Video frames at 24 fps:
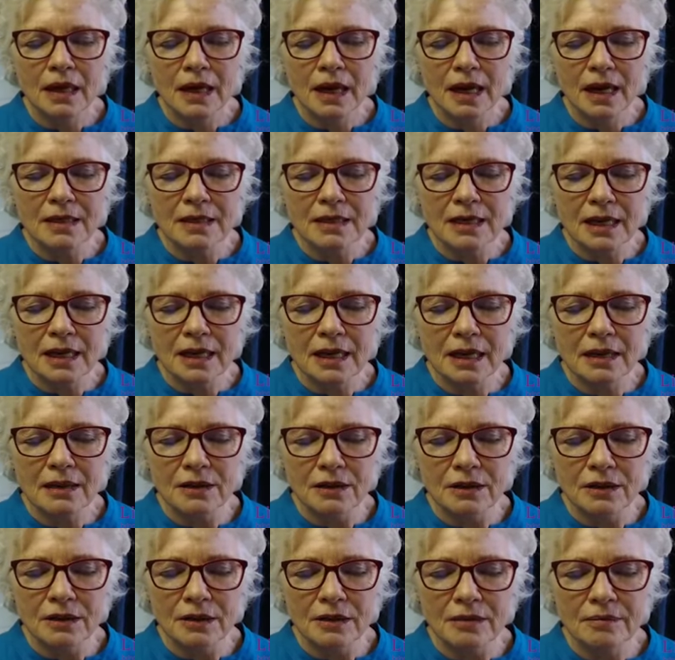And
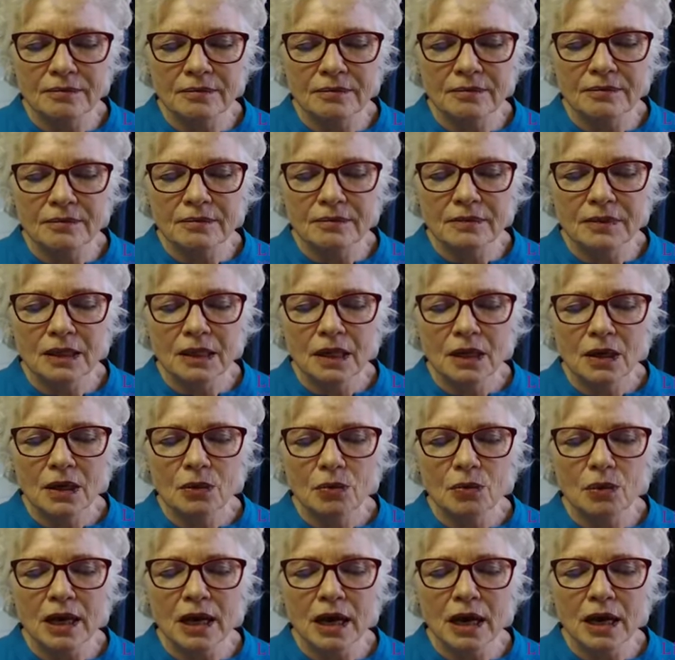together,
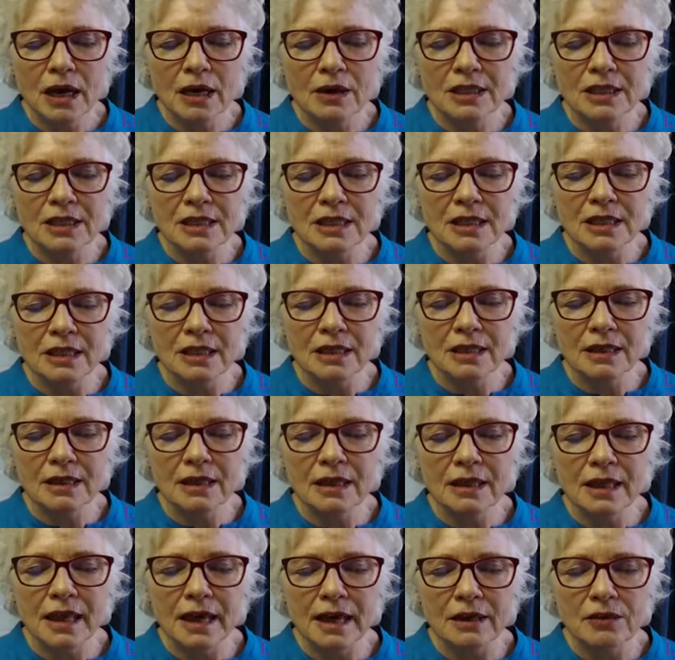we are indeed the
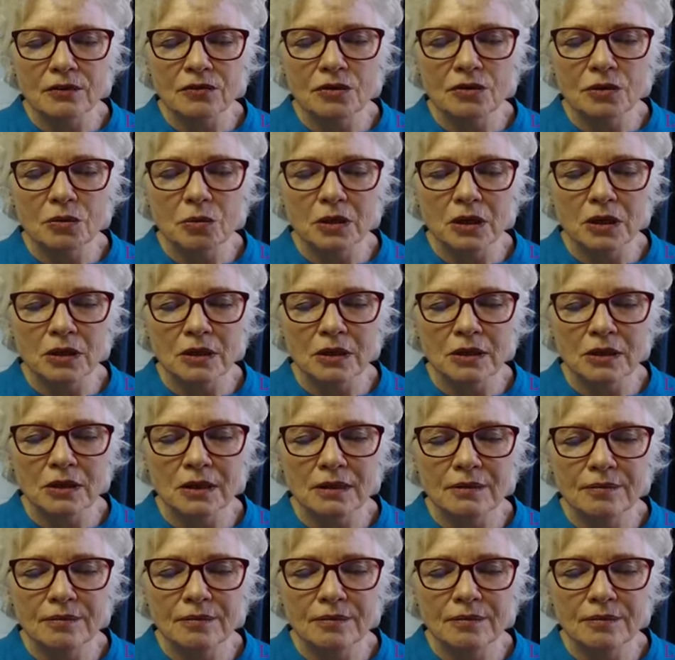light of the world.